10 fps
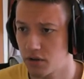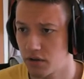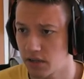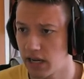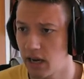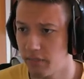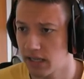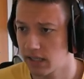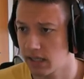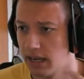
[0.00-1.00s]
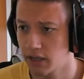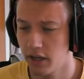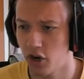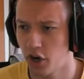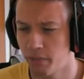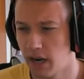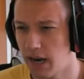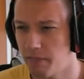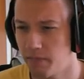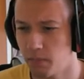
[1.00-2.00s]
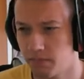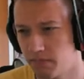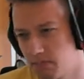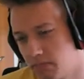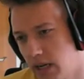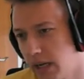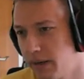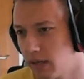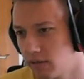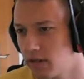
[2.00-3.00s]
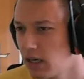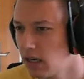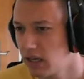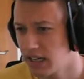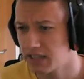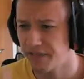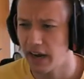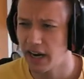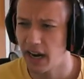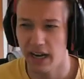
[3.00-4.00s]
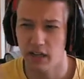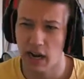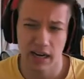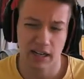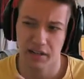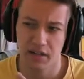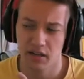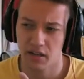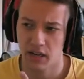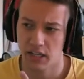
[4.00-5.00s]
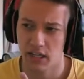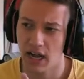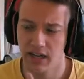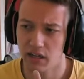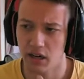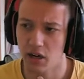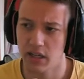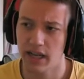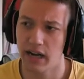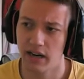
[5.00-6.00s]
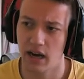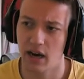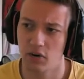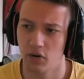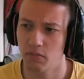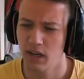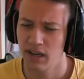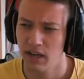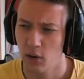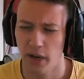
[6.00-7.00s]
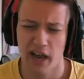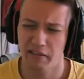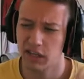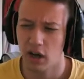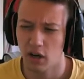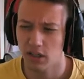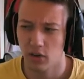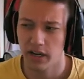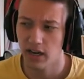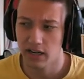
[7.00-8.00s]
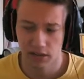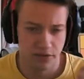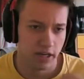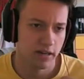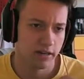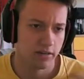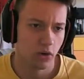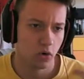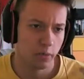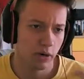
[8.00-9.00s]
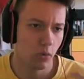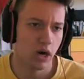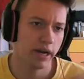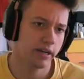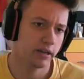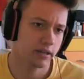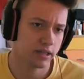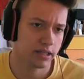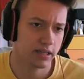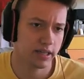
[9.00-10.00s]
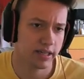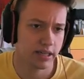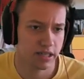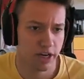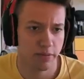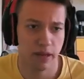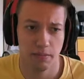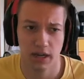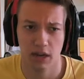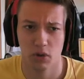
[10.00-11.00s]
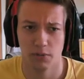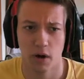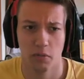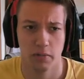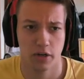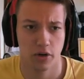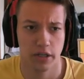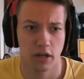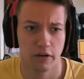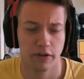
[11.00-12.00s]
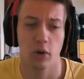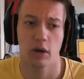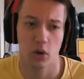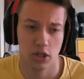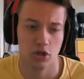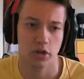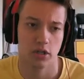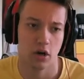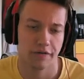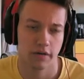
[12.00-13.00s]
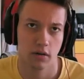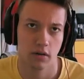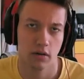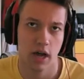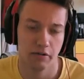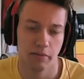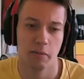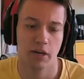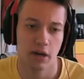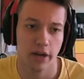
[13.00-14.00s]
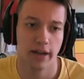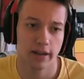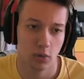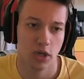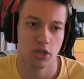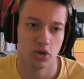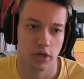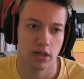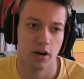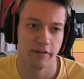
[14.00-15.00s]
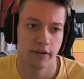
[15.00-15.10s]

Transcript: Salamence, and Kyurem. I mean, that's fine. I didn't understand the Houndoom. We haven't talked, so he hasn't really told me why this set is there. Maybe he was probably Choice Scarf. No, he was Choice Scarf. I remember now. Yeah, he was Choice Scarf.